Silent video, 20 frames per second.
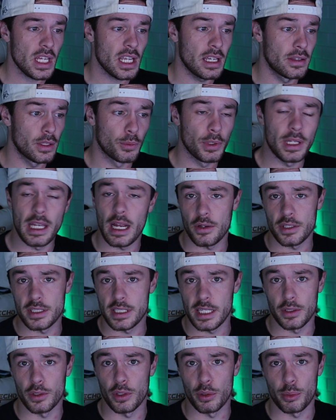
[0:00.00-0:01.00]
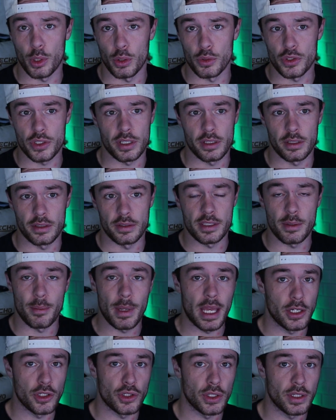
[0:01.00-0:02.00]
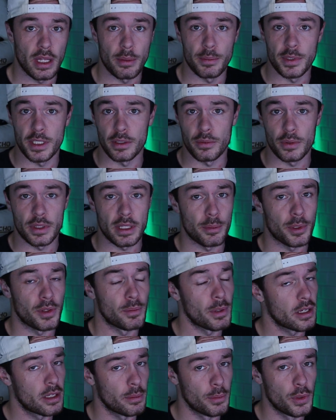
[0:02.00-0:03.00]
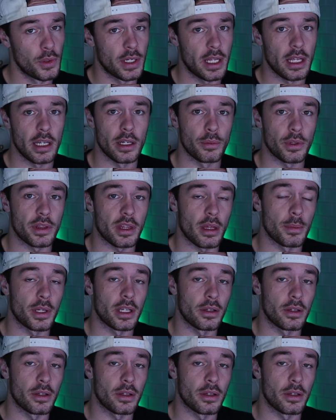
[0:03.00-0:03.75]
then really how to tailor your approach to managing them, dealing with them, communicating with them.